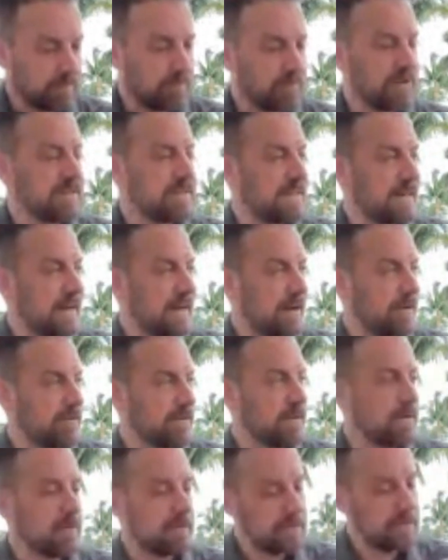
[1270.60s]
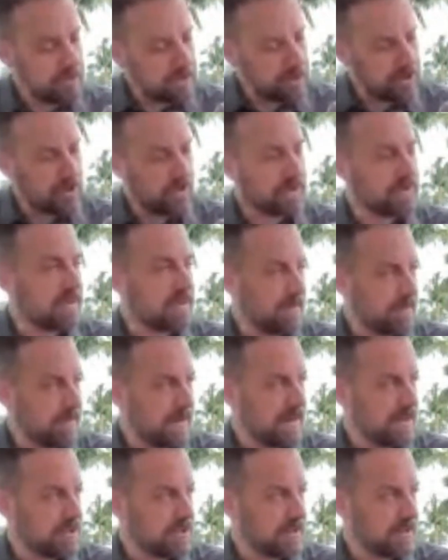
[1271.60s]
print it out, show it to the
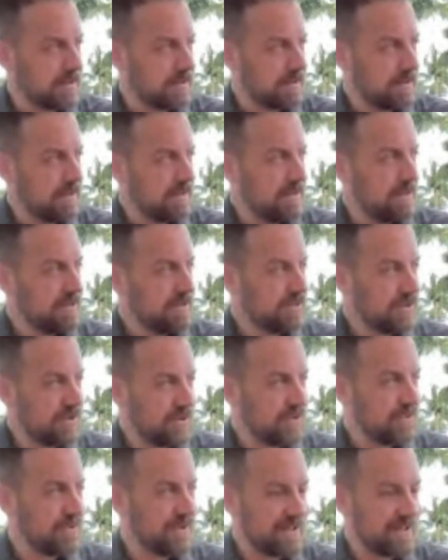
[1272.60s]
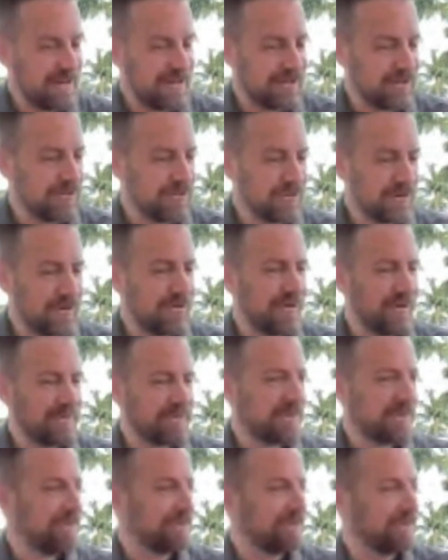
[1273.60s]
patient, so that when they do go
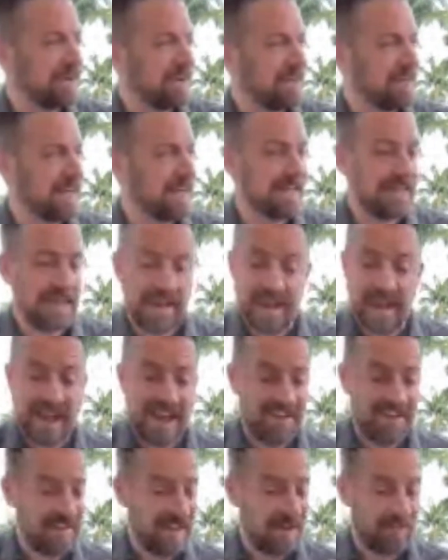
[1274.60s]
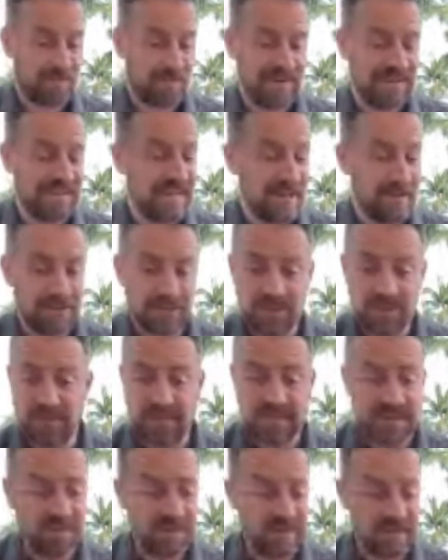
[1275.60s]
up to the front and they have that printout
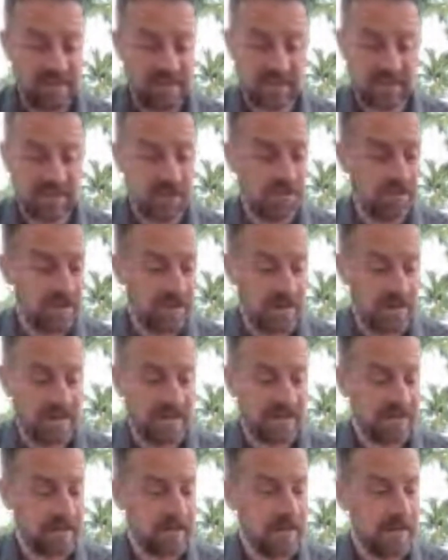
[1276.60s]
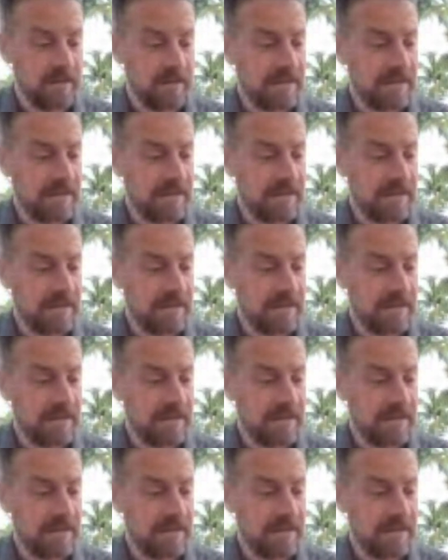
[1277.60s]
showing everything that's going on,